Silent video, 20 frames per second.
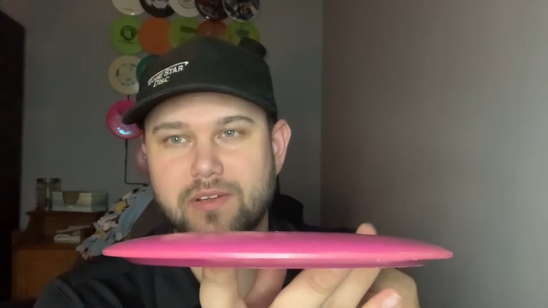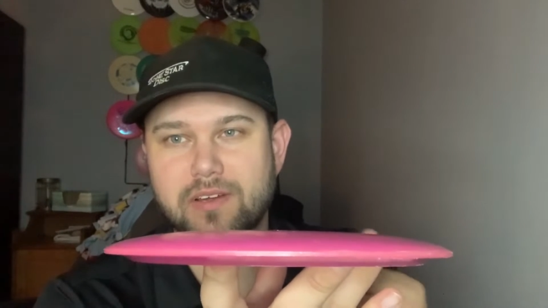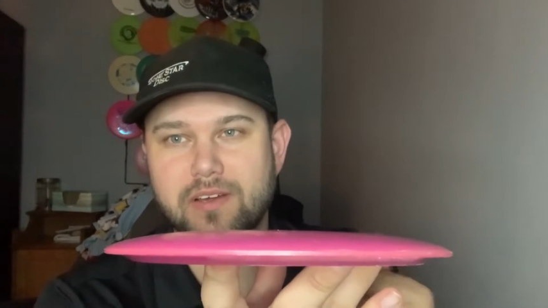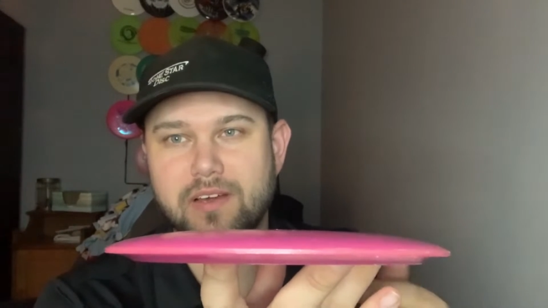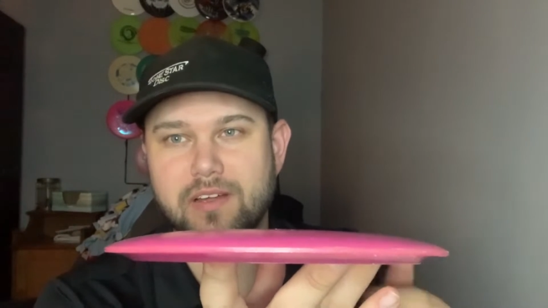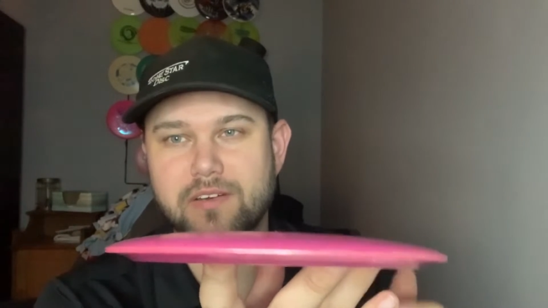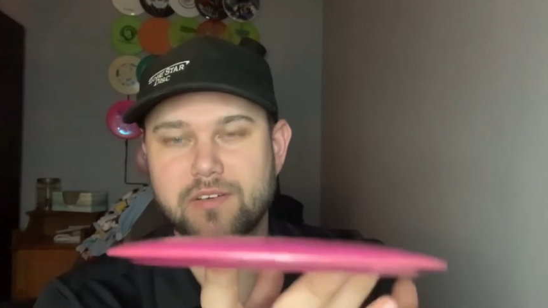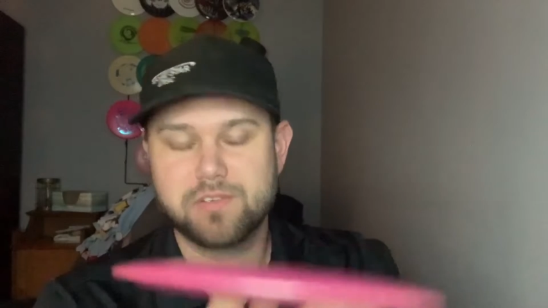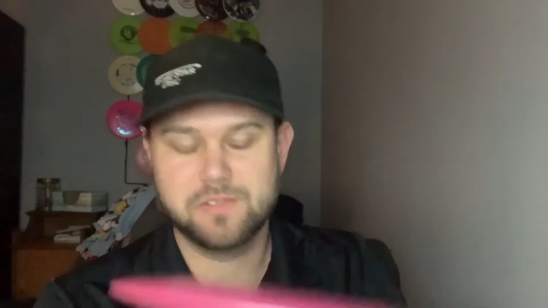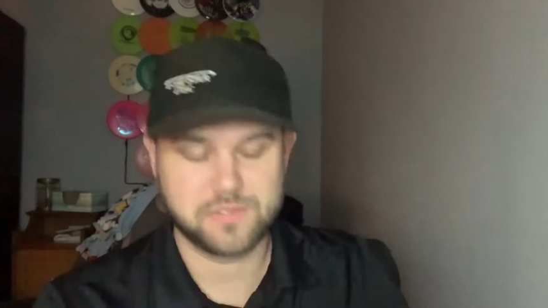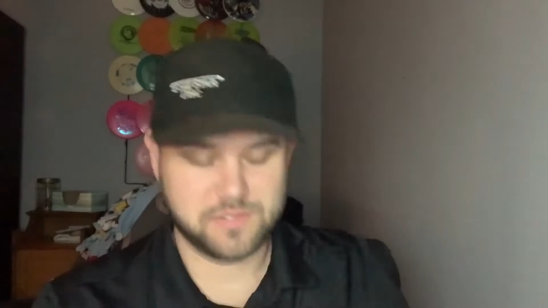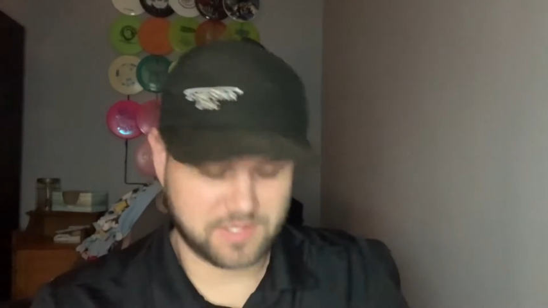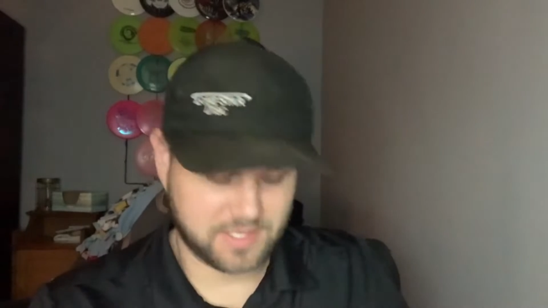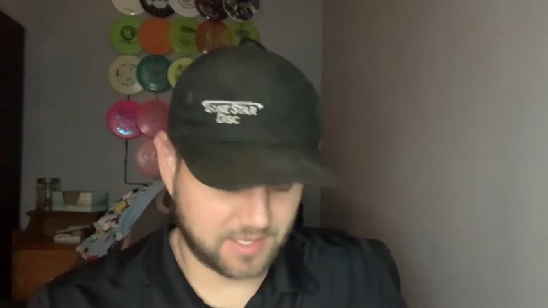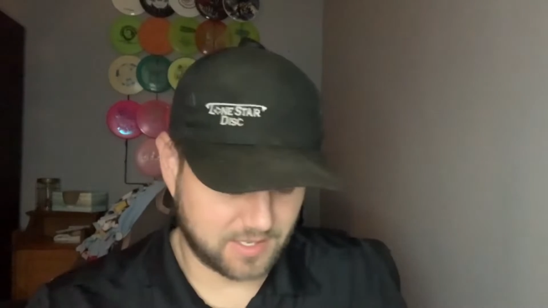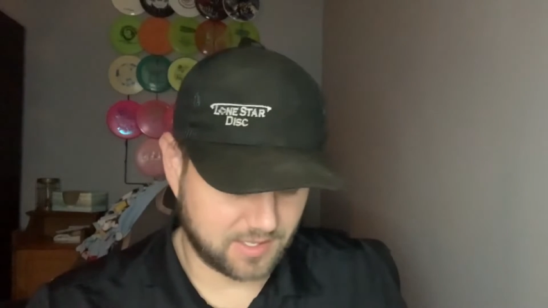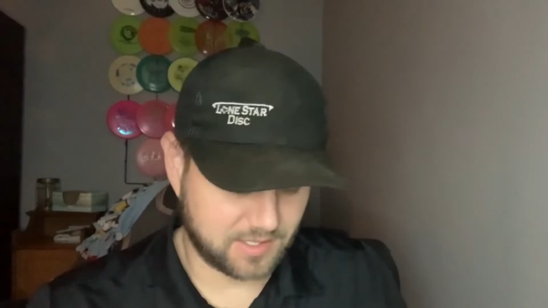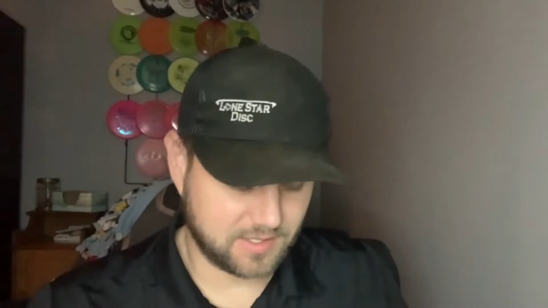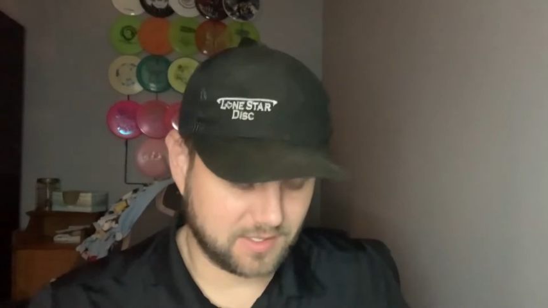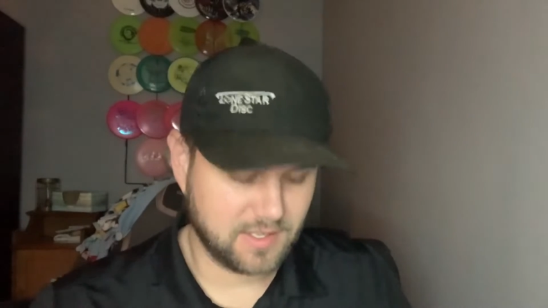
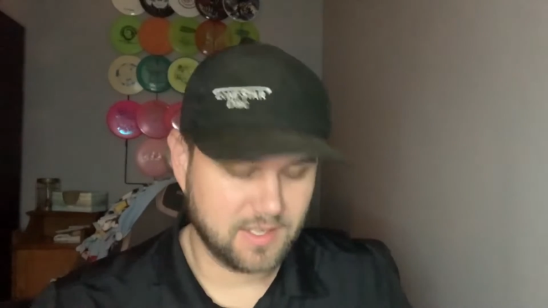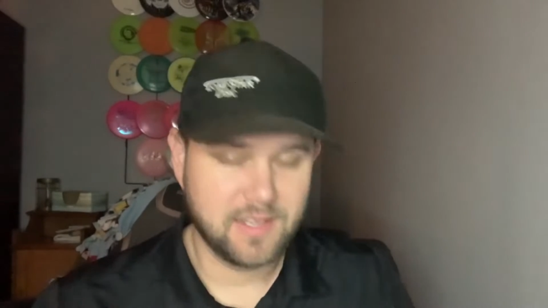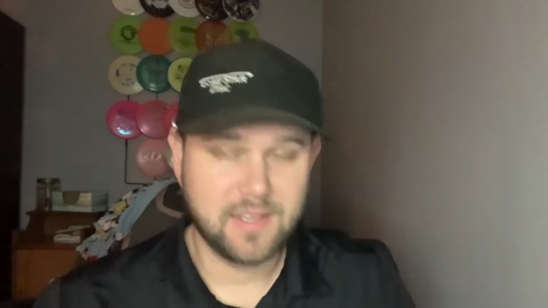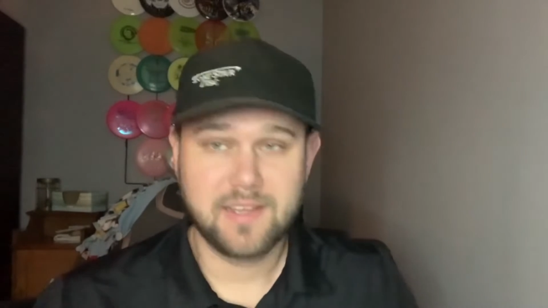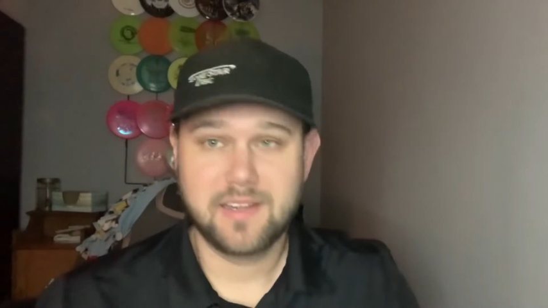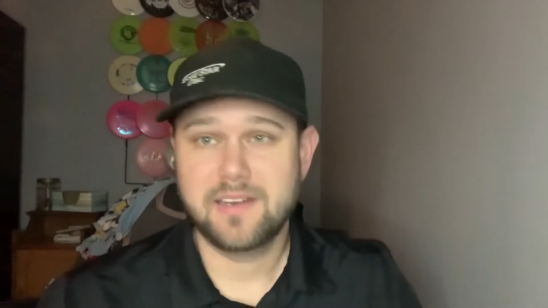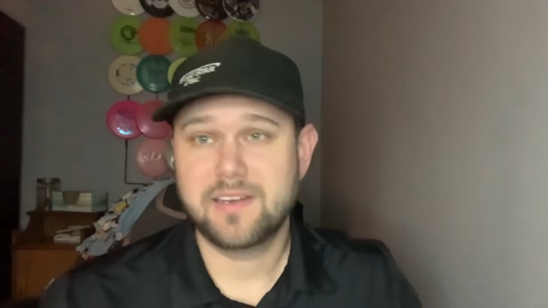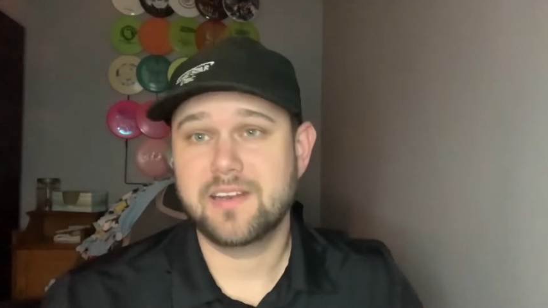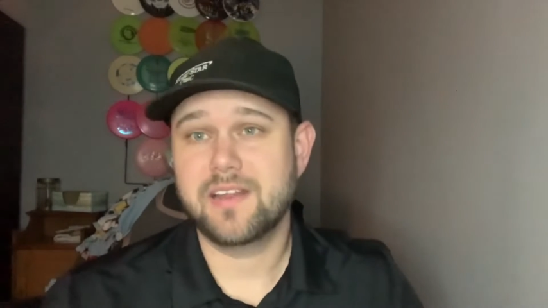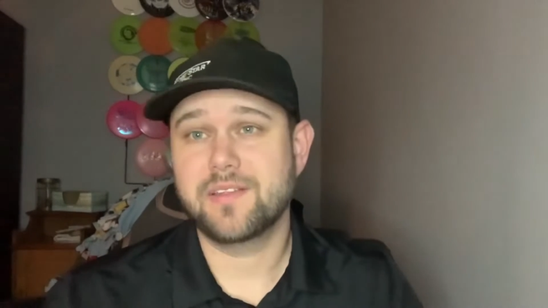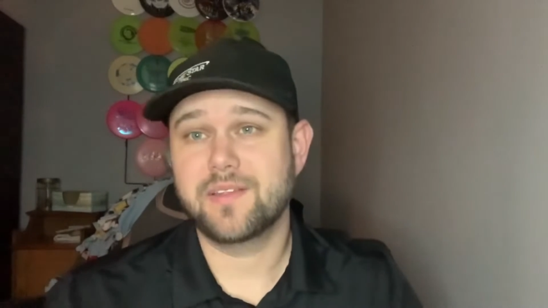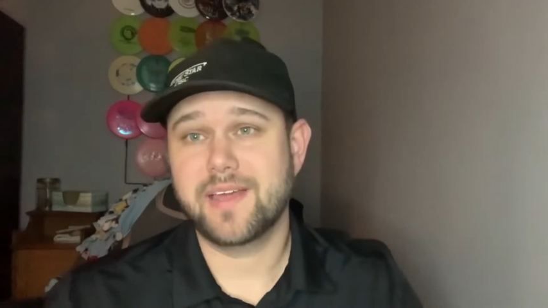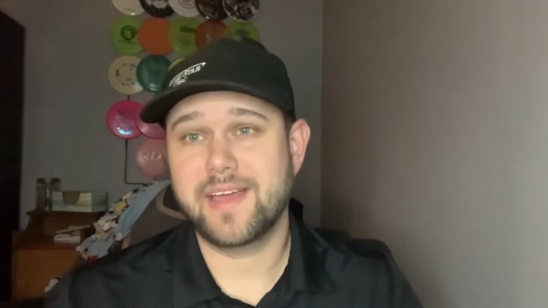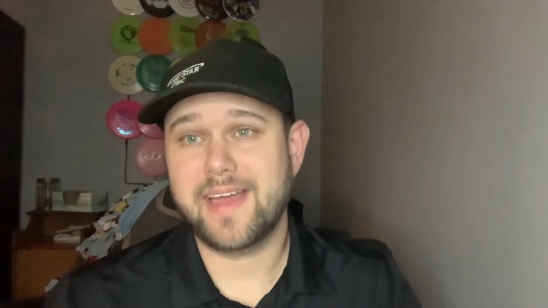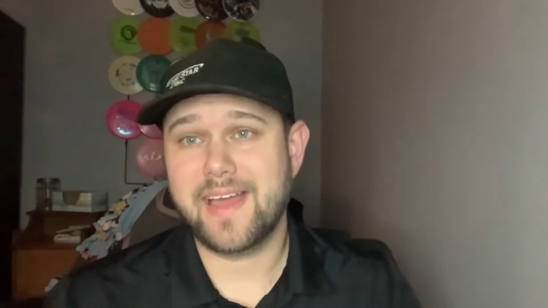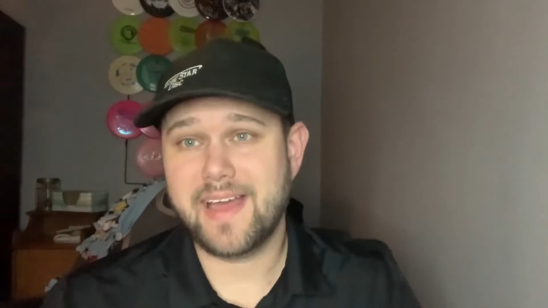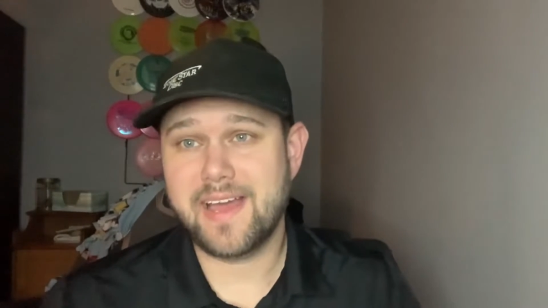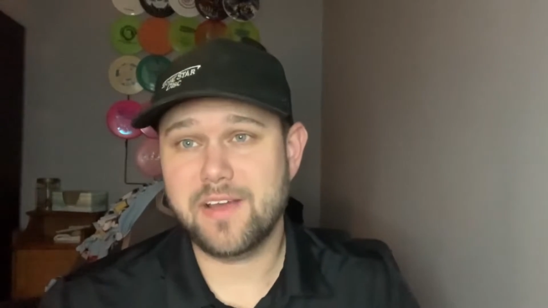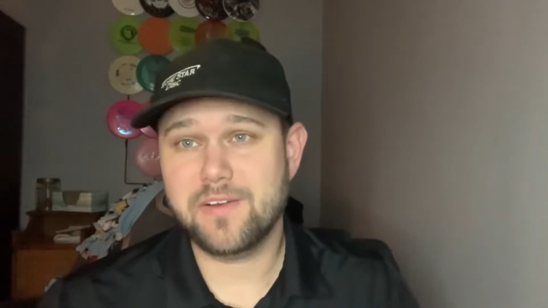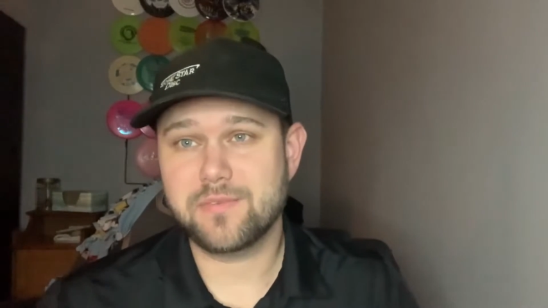underside. Now, they
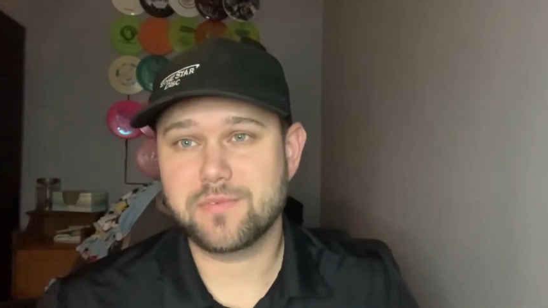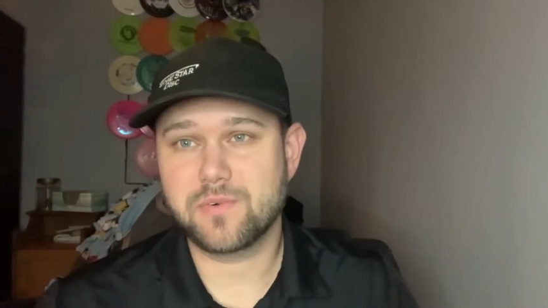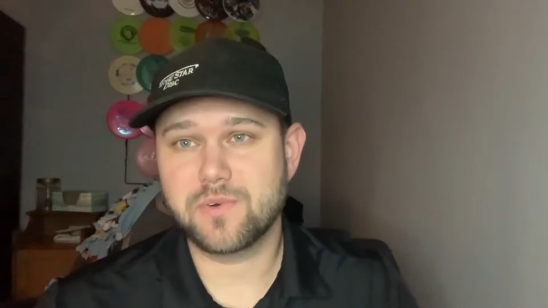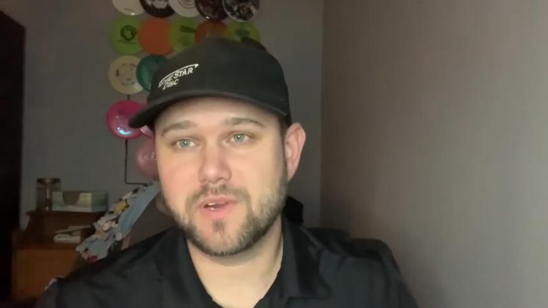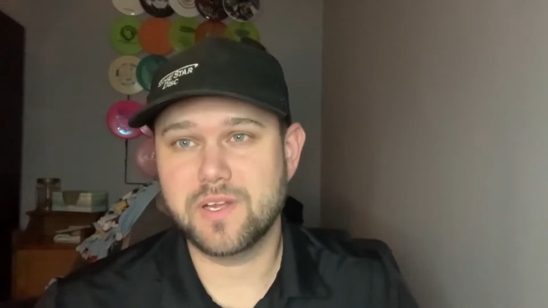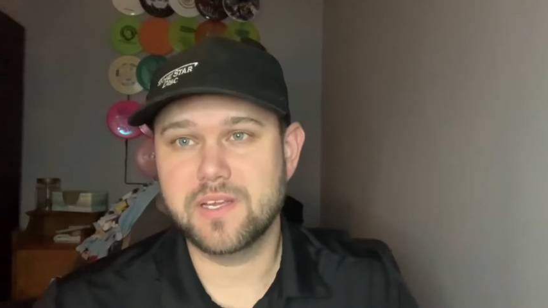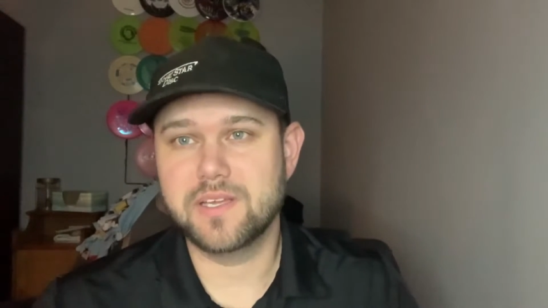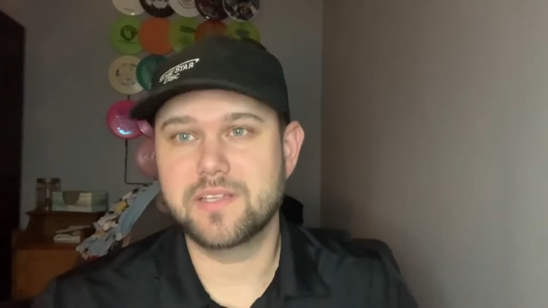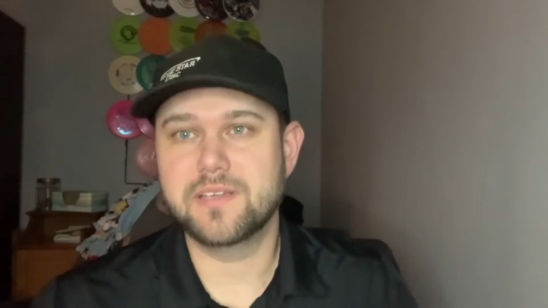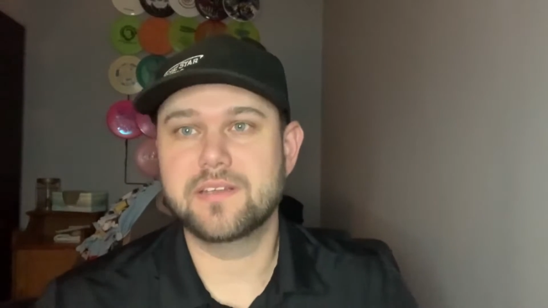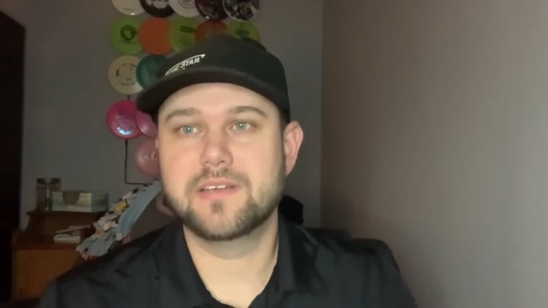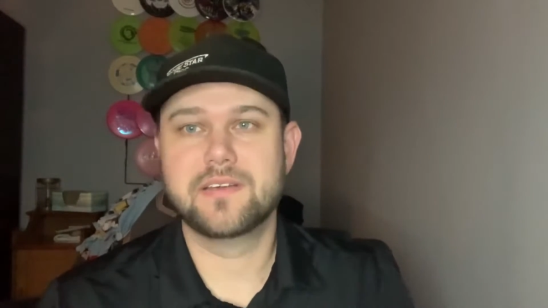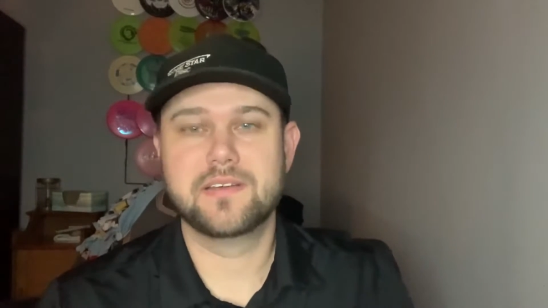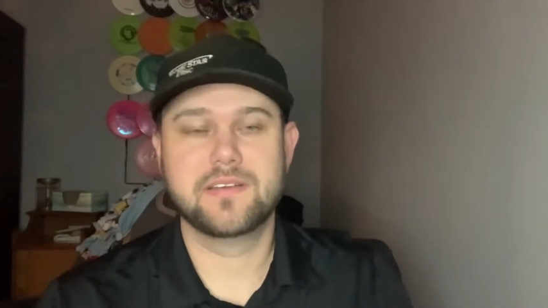have run